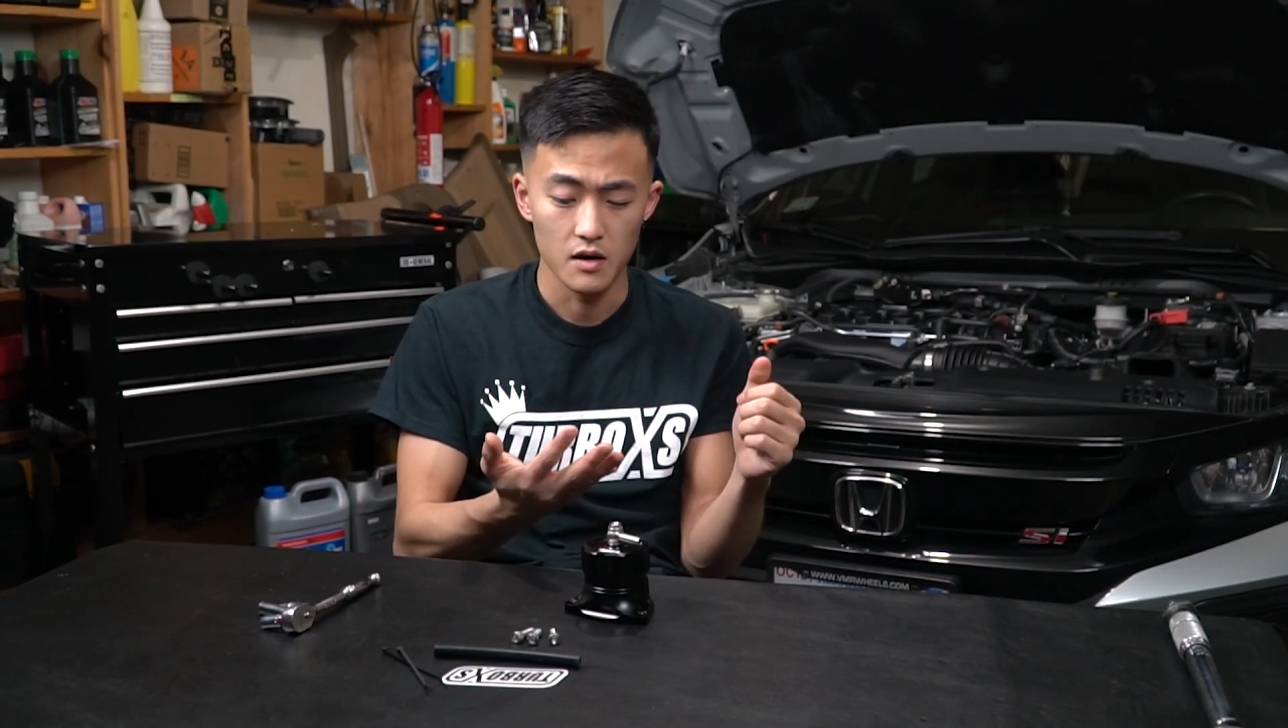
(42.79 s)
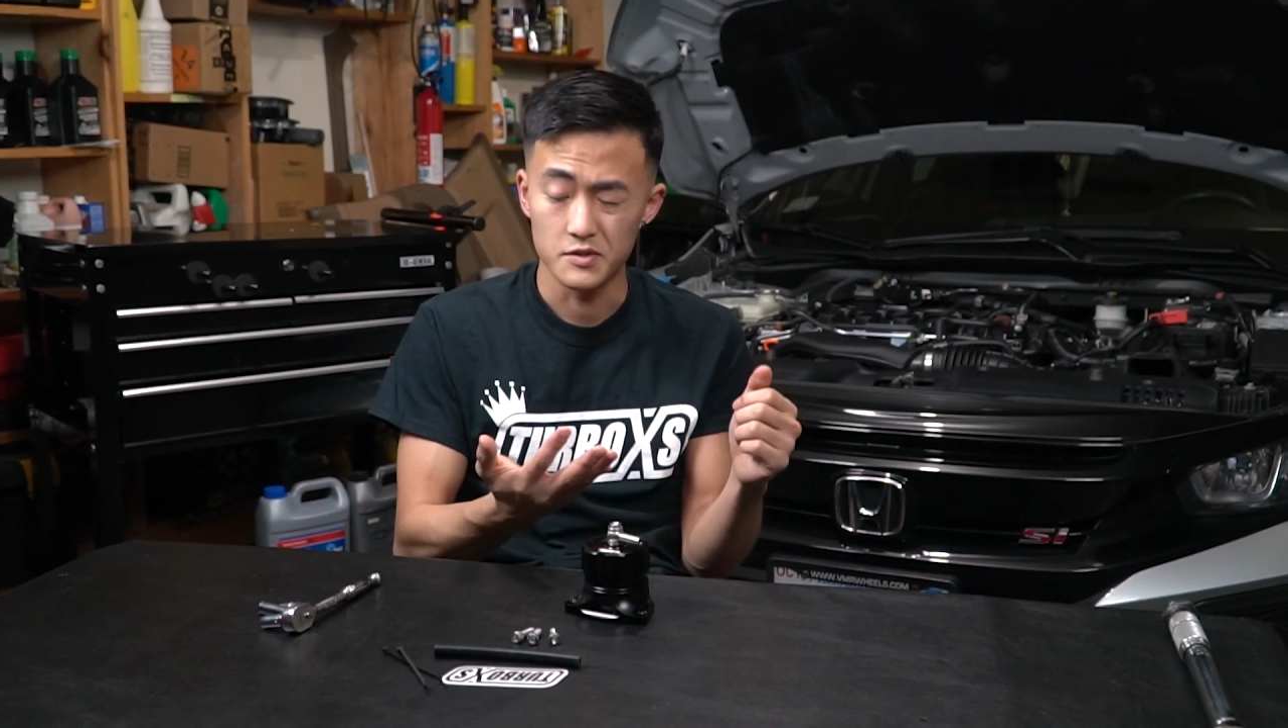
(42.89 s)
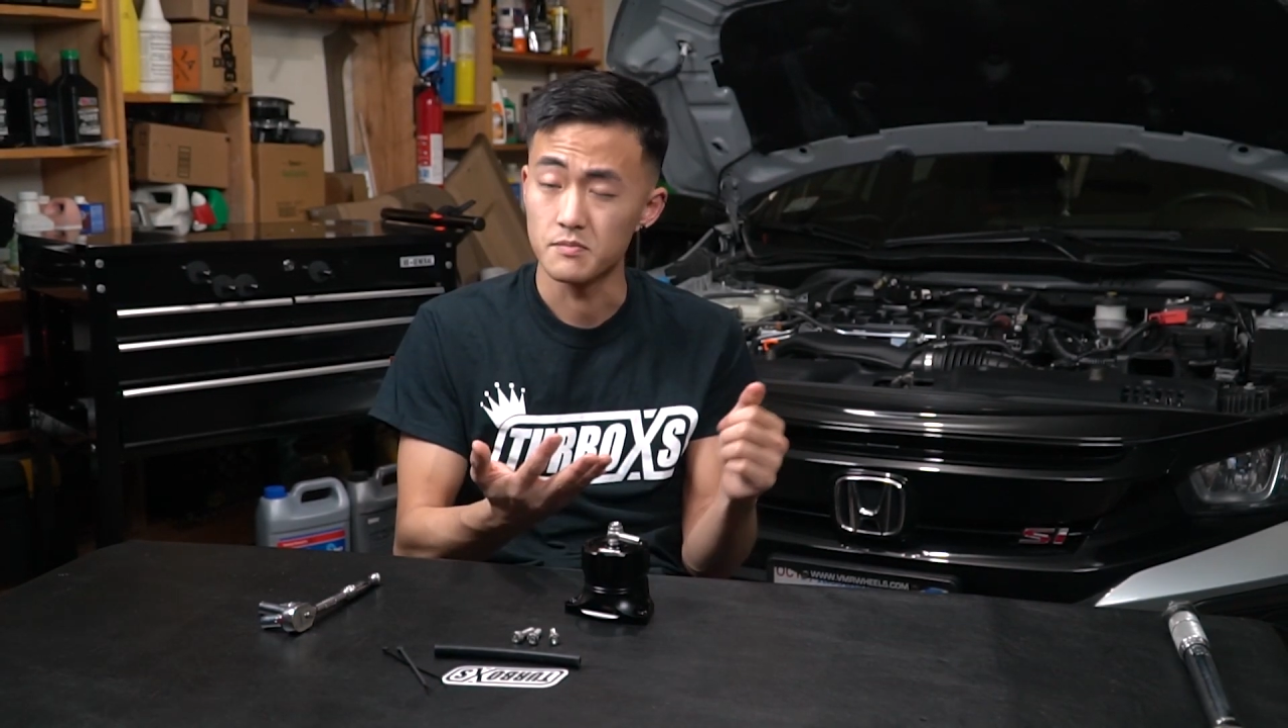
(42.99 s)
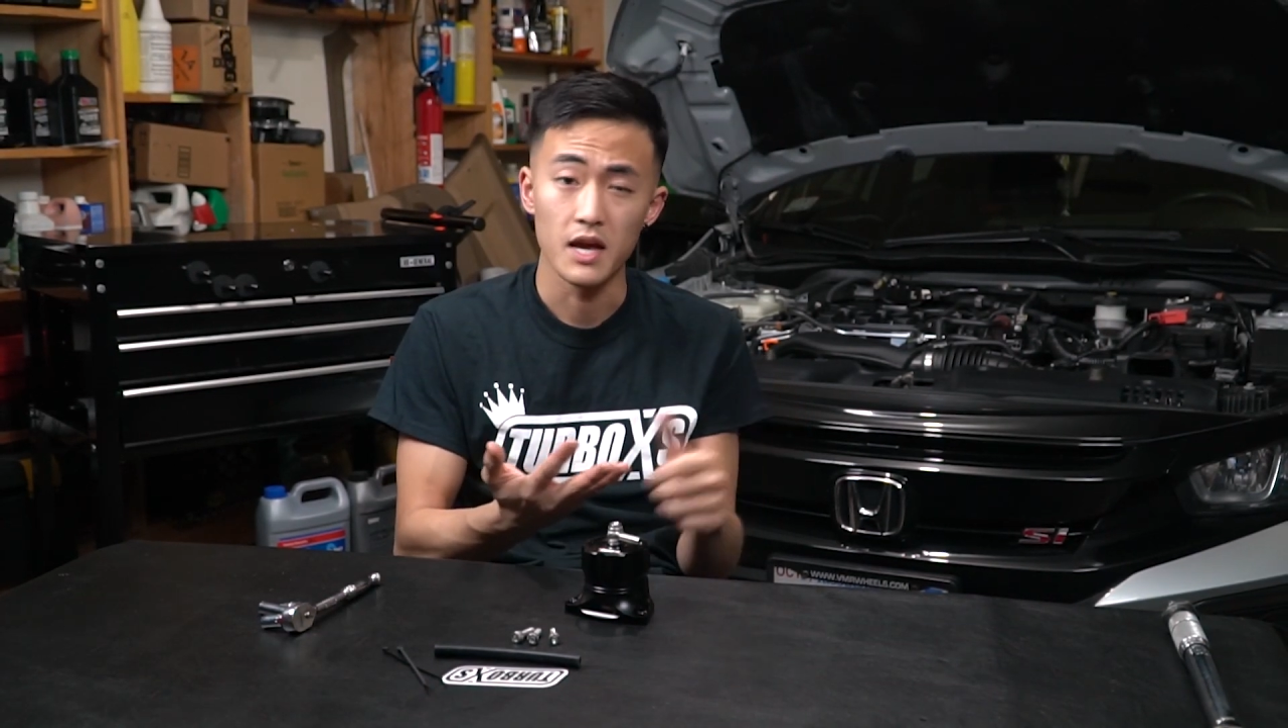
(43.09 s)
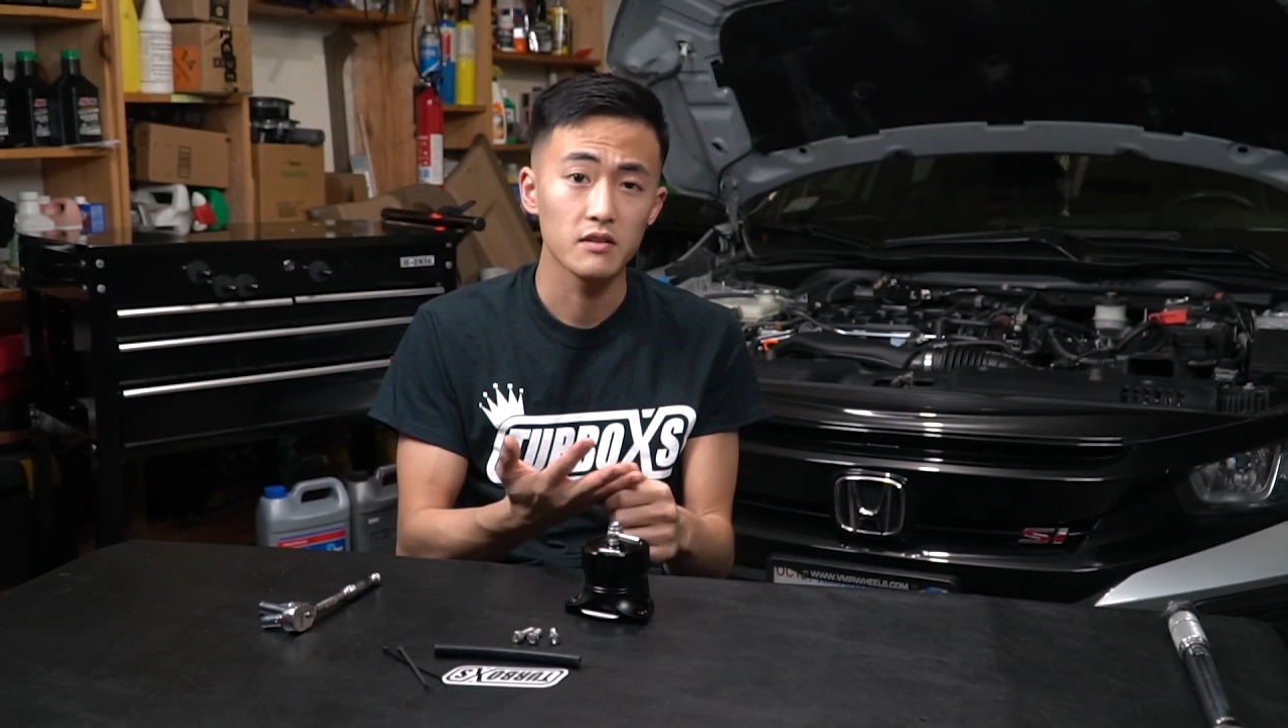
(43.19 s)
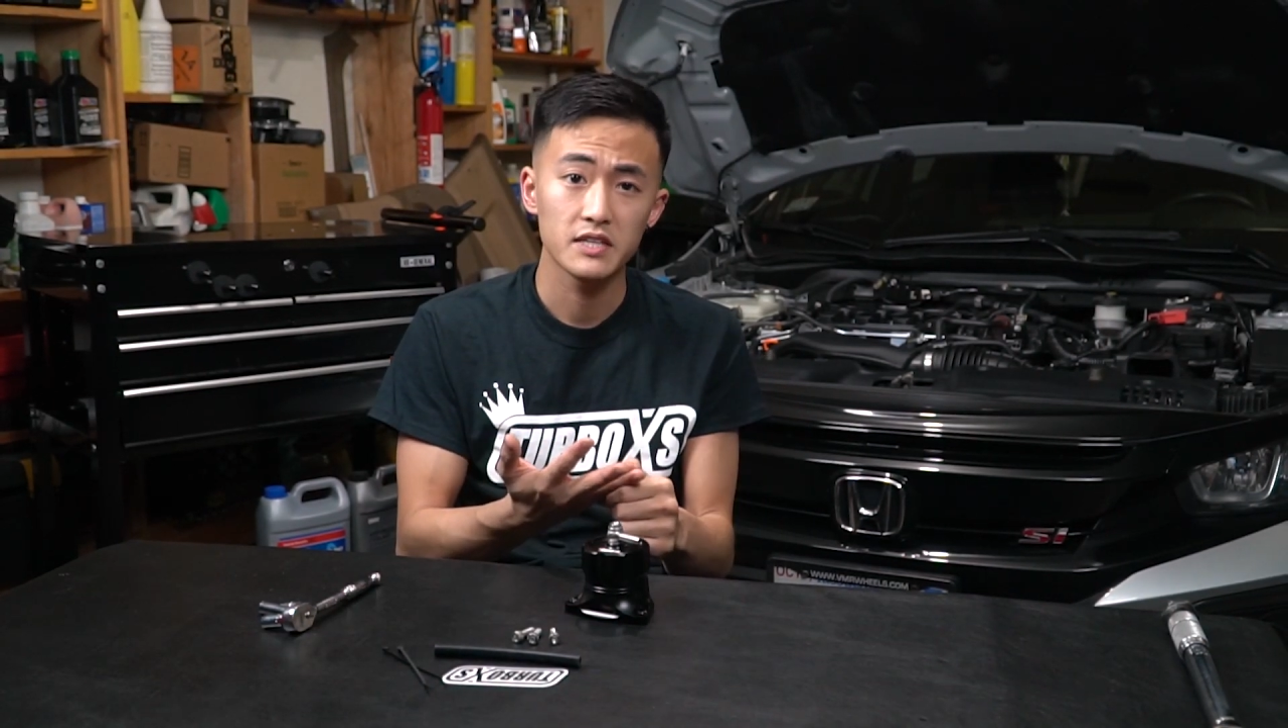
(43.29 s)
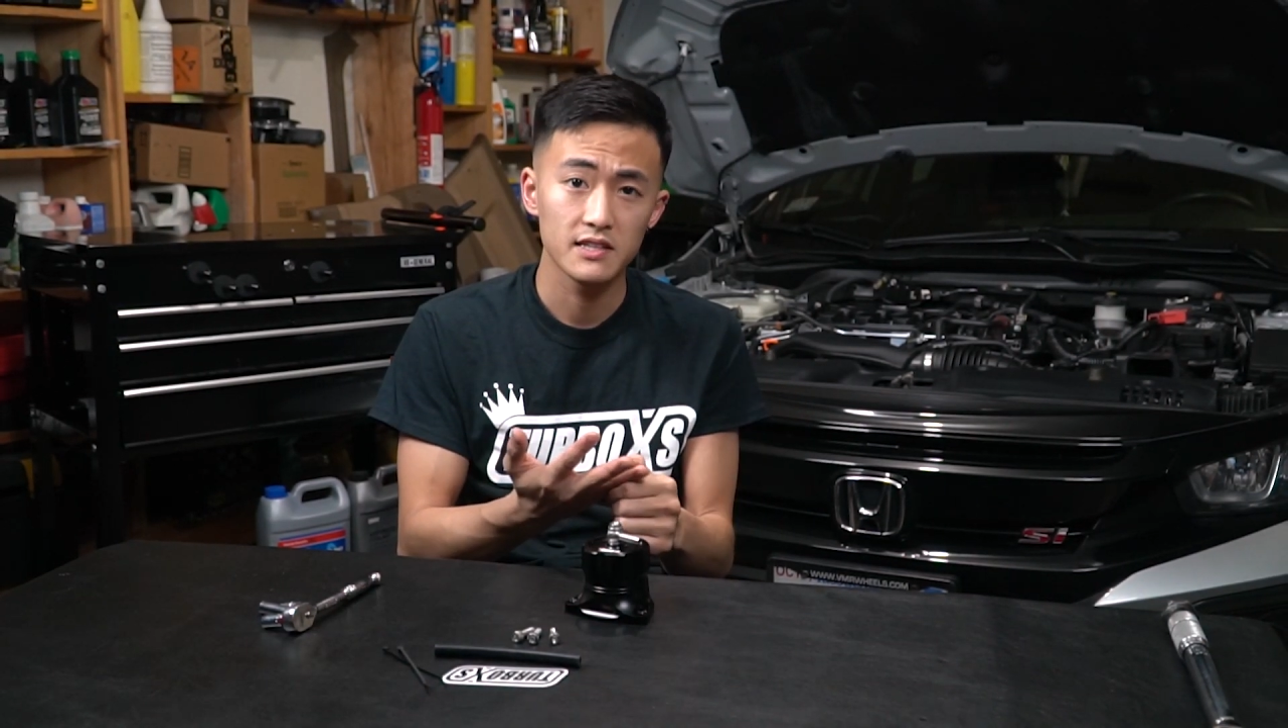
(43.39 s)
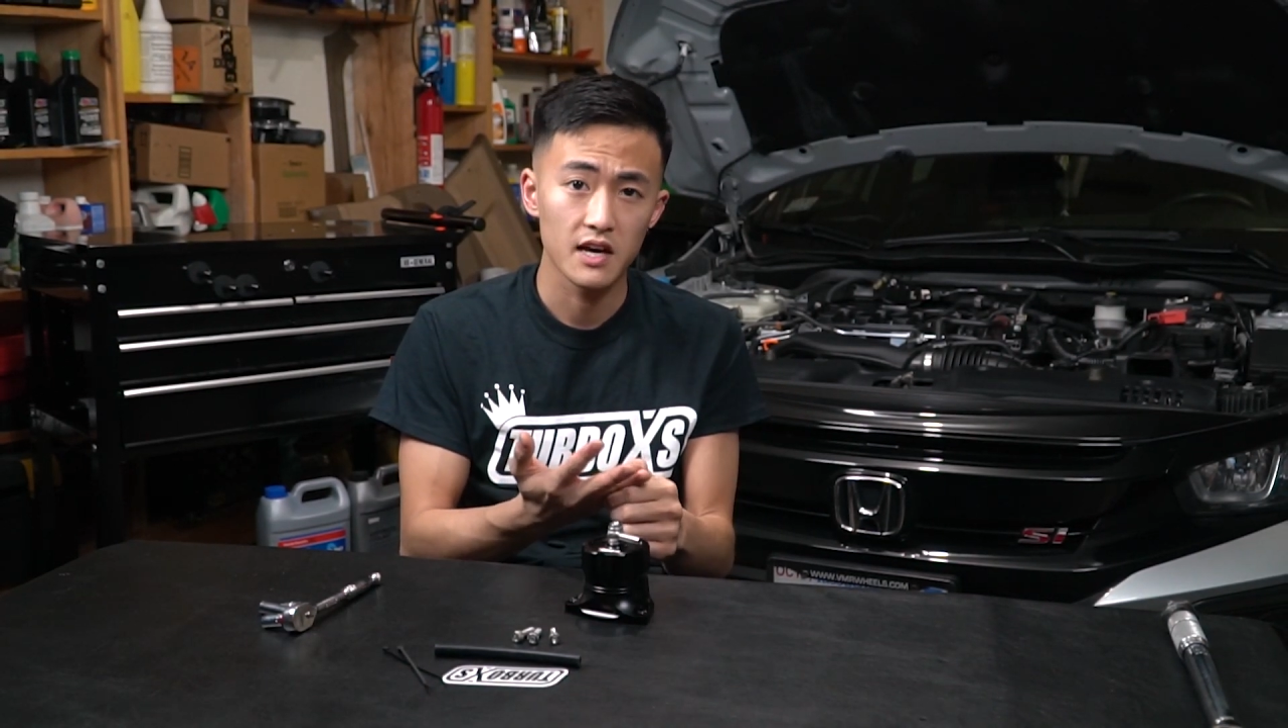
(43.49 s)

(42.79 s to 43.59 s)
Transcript: some LED